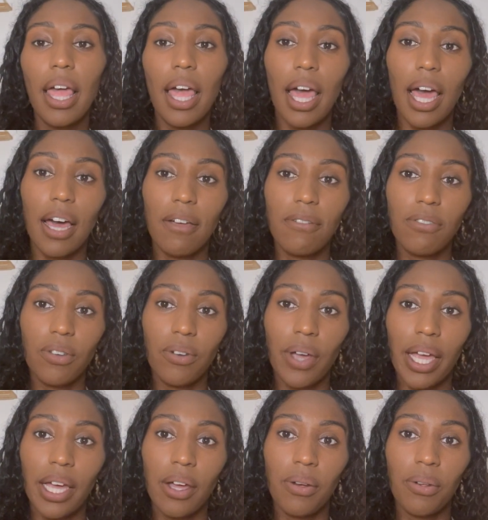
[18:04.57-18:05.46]
after
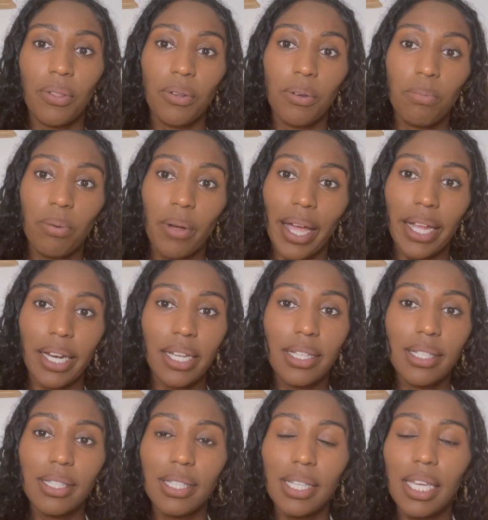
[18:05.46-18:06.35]
I go through
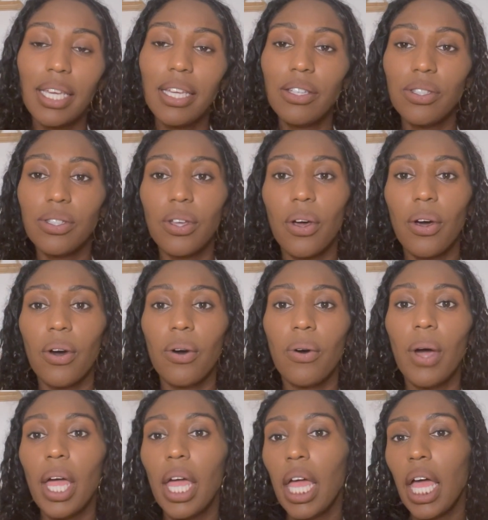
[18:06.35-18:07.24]
pregnancy,
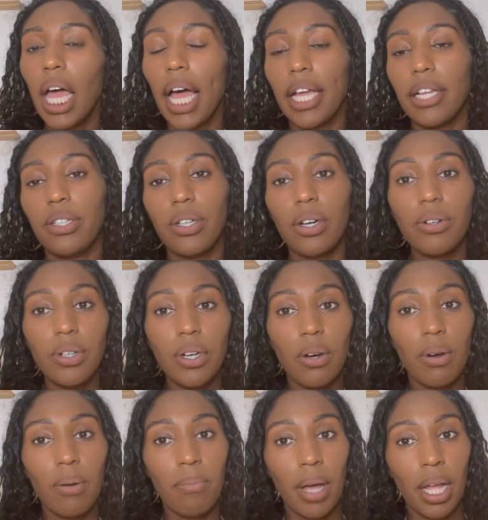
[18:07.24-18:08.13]
so I don't know
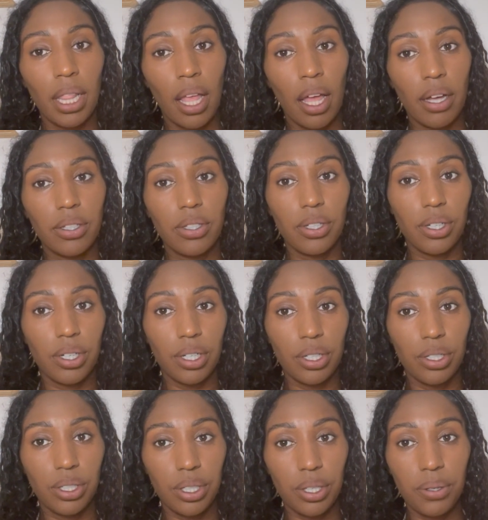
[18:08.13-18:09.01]
what my locks are going to
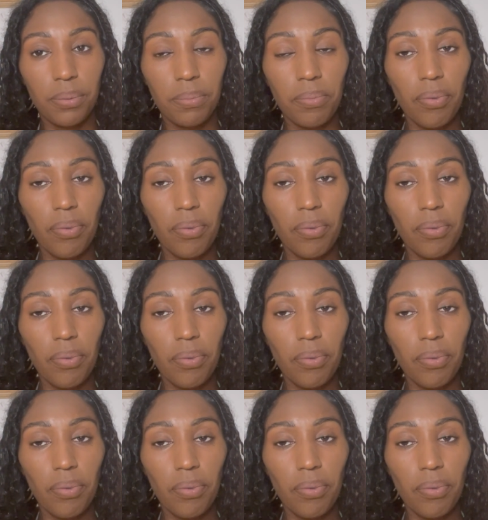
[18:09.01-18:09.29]
do.